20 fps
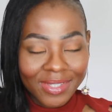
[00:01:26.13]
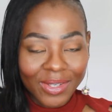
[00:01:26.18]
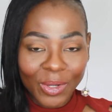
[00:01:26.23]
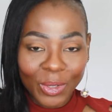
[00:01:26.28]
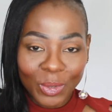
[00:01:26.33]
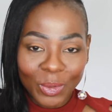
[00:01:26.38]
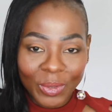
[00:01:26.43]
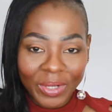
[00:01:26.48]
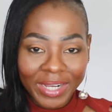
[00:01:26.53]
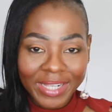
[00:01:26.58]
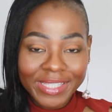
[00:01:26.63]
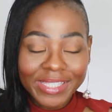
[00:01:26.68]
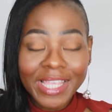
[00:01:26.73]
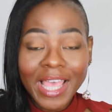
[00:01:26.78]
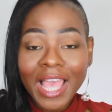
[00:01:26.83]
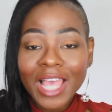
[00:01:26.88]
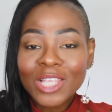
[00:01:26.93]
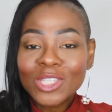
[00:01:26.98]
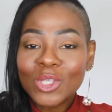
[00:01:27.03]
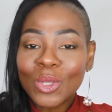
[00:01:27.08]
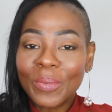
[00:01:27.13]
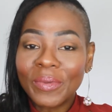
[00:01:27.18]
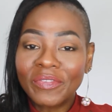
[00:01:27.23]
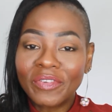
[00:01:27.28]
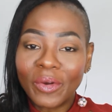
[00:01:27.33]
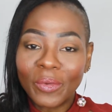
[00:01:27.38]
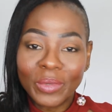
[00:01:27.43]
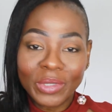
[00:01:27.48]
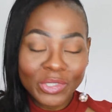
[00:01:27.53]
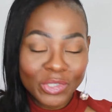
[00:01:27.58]
All right, so
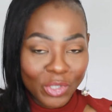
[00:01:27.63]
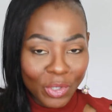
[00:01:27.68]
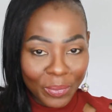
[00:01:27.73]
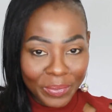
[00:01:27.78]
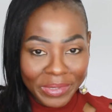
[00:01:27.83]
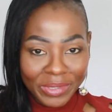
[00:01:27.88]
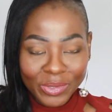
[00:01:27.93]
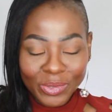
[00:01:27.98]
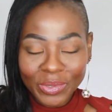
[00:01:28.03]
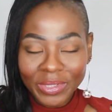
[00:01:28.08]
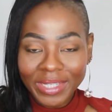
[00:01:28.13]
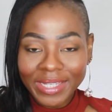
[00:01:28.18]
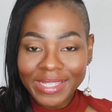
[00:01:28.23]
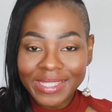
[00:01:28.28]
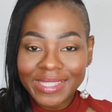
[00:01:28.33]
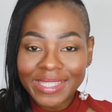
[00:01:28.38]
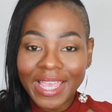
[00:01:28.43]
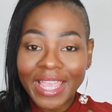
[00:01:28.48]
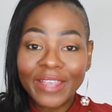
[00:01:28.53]
before we jump into this,